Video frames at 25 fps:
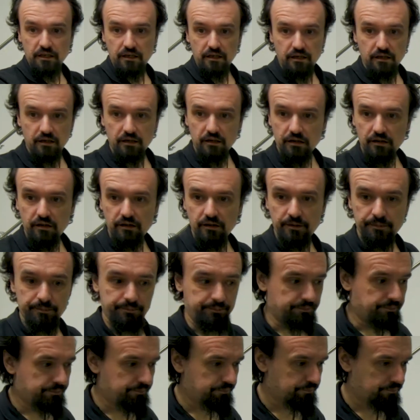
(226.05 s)

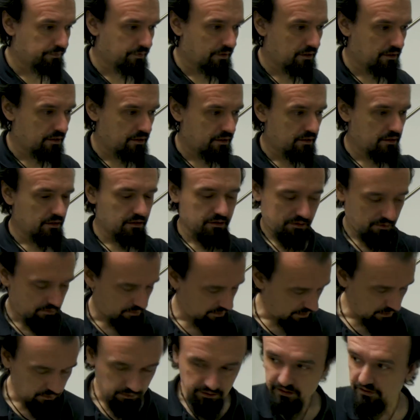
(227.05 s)
So
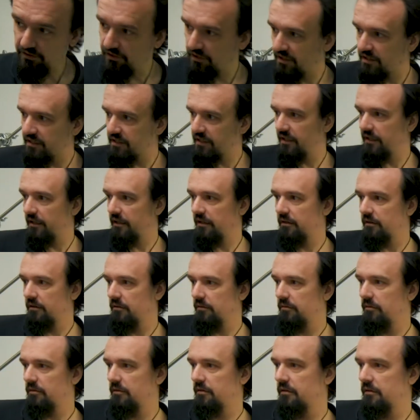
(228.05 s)
now let's just see
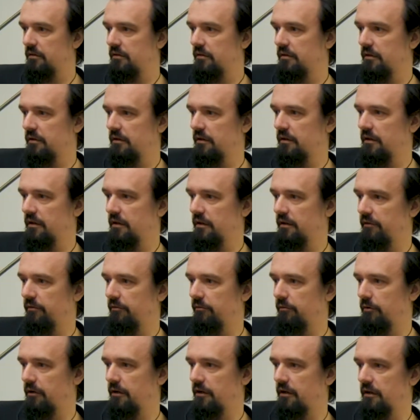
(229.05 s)
if
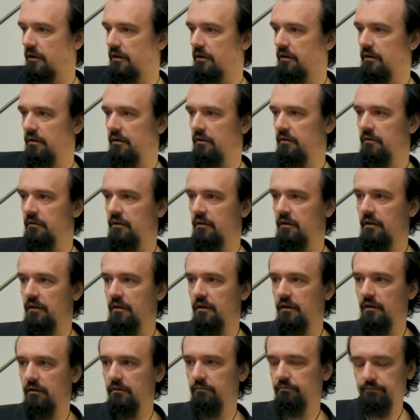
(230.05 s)
we're
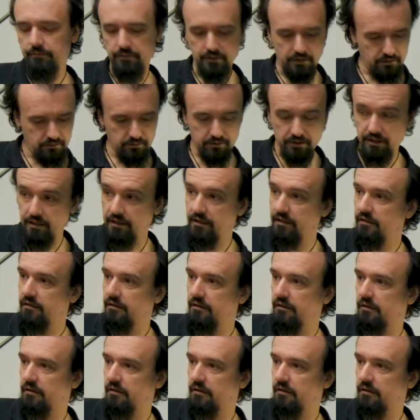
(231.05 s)
okay.